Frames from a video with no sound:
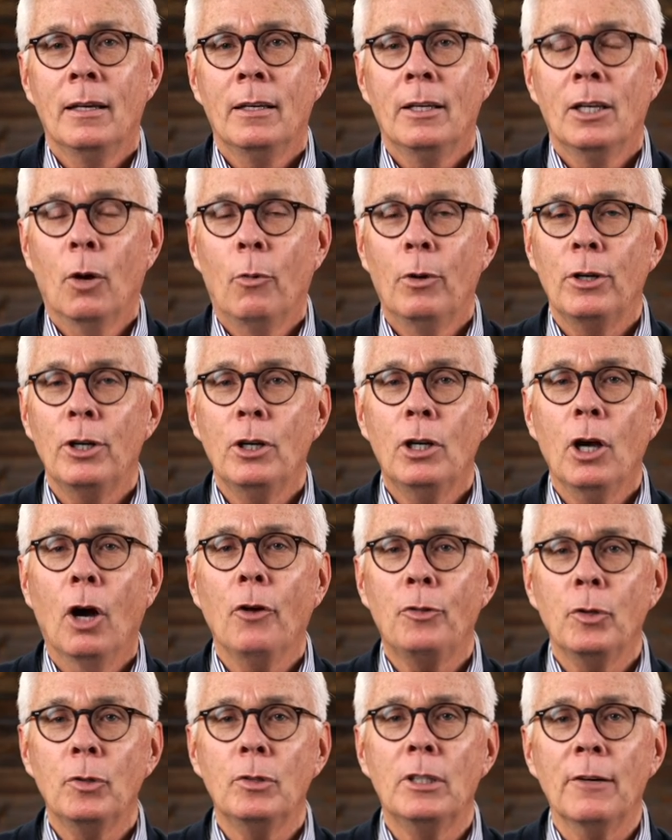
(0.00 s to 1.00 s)
You know, when you go
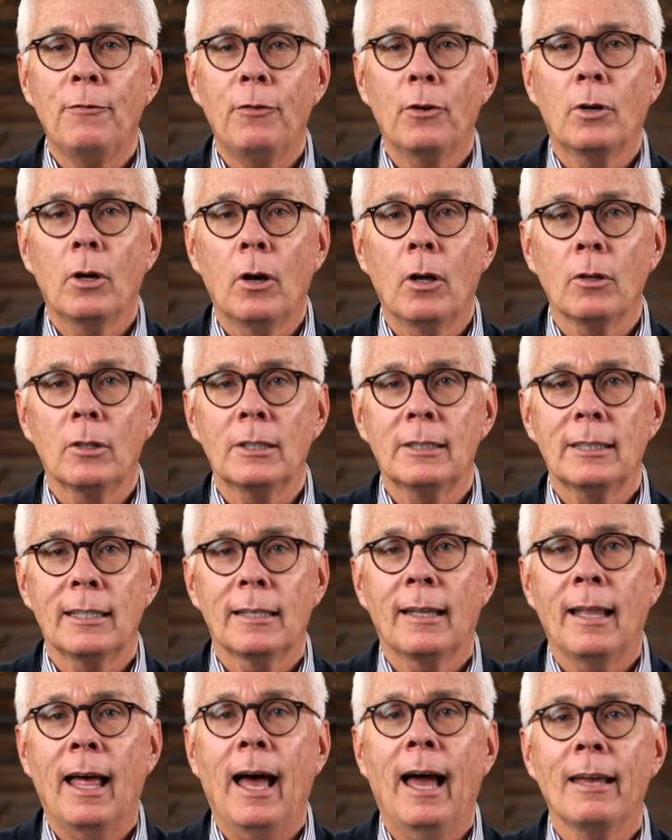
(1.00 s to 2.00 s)
through difficulties
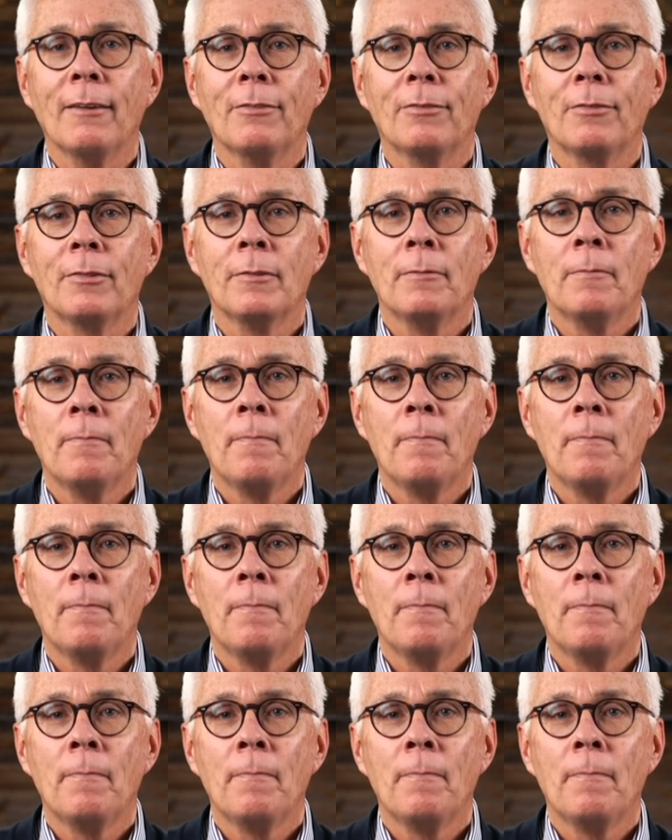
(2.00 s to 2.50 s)
in life,